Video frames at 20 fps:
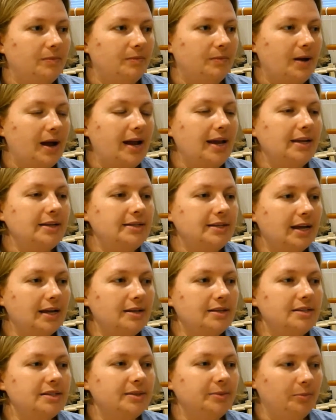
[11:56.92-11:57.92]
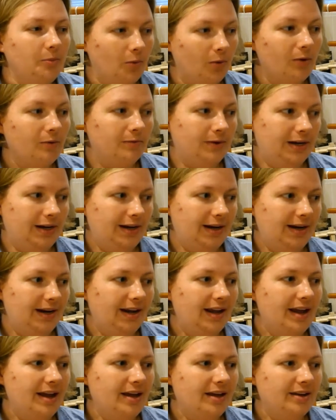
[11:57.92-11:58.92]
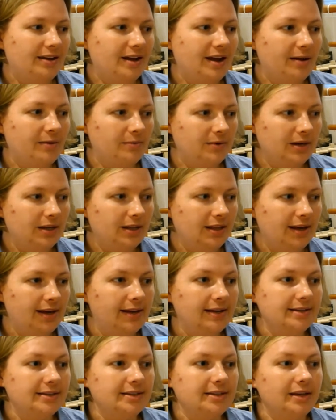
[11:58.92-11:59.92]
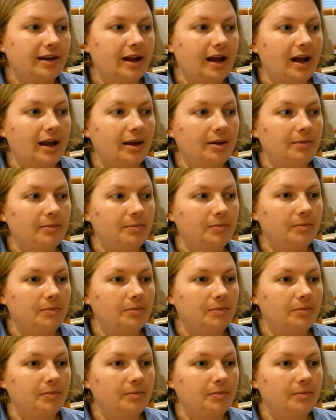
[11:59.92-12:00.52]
had done some more reading, and I realized that I